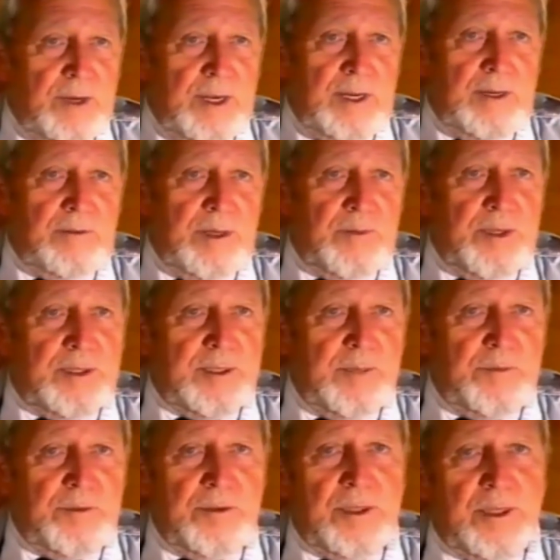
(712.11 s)
where we put
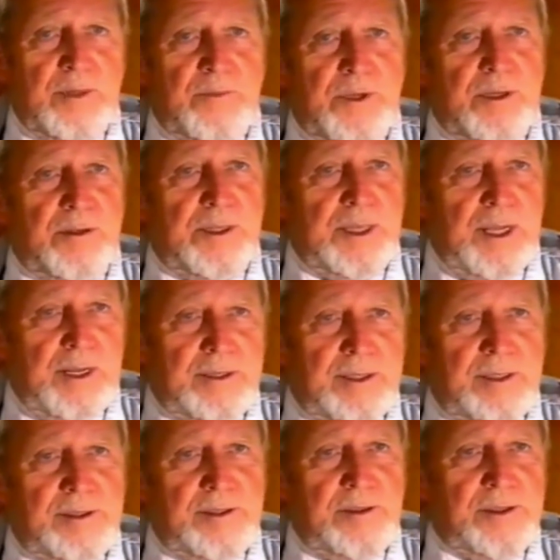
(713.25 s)
them through a computer analysis